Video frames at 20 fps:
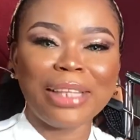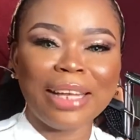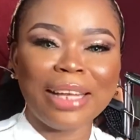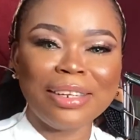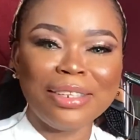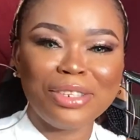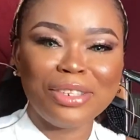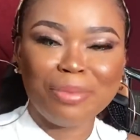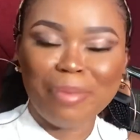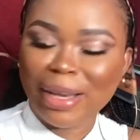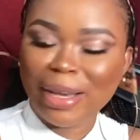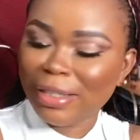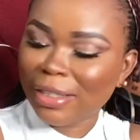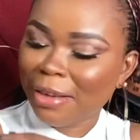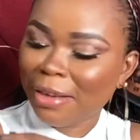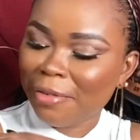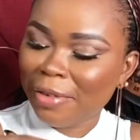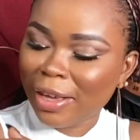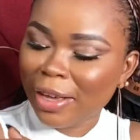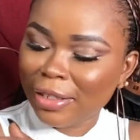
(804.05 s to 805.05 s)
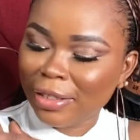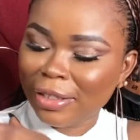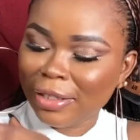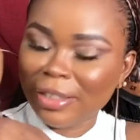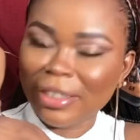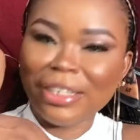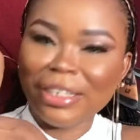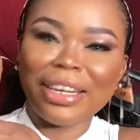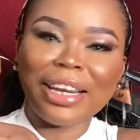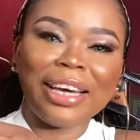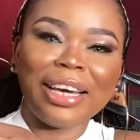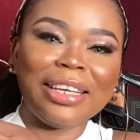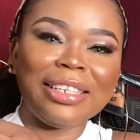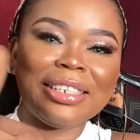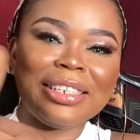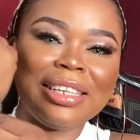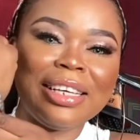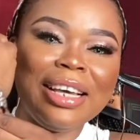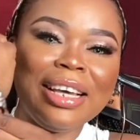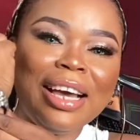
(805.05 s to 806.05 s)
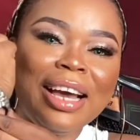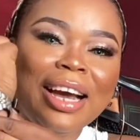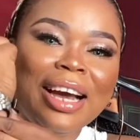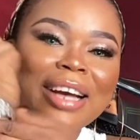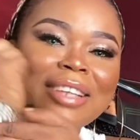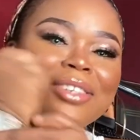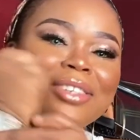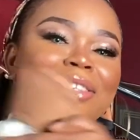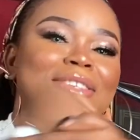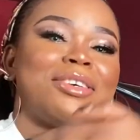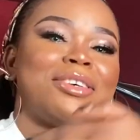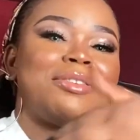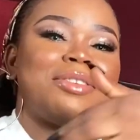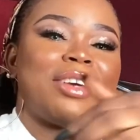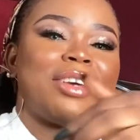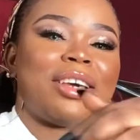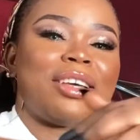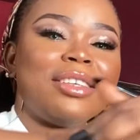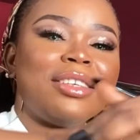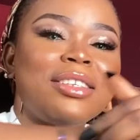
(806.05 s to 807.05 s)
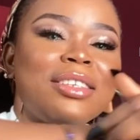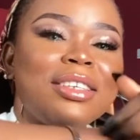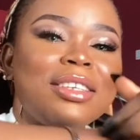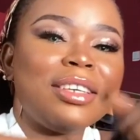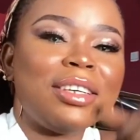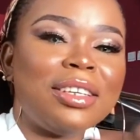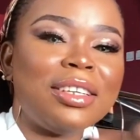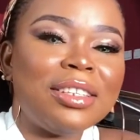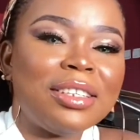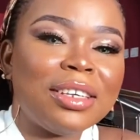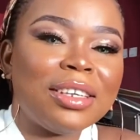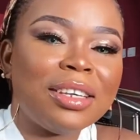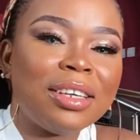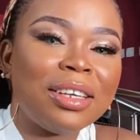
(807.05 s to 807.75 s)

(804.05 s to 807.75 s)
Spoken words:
I did to myself yesterday night. I don't know if you can see it.